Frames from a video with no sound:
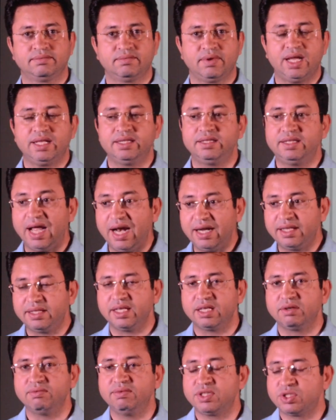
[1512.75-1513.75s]
And that
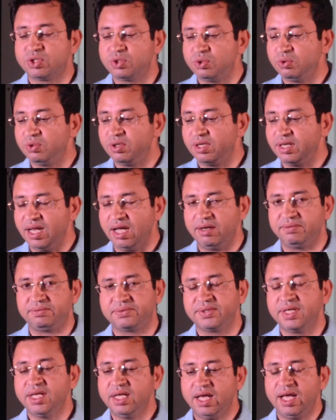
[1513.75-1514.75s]
thing which you
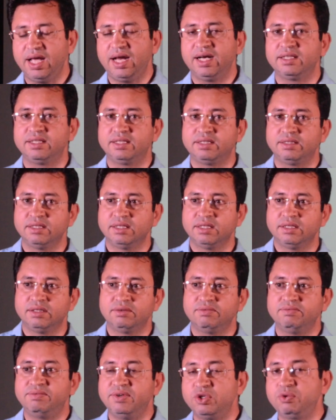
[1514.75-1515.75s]
left and
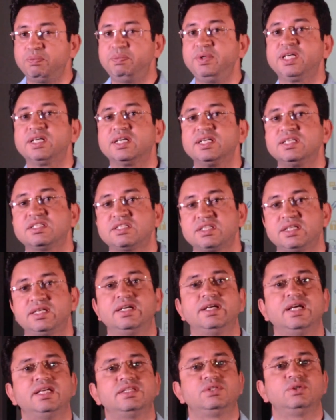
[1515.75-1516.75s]
would be
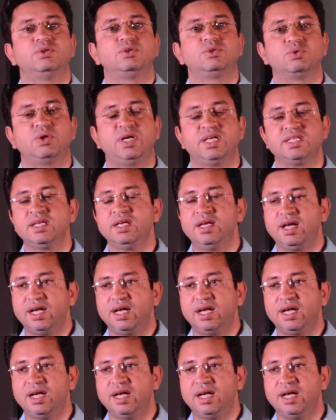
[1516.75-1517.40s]
considered as your choice,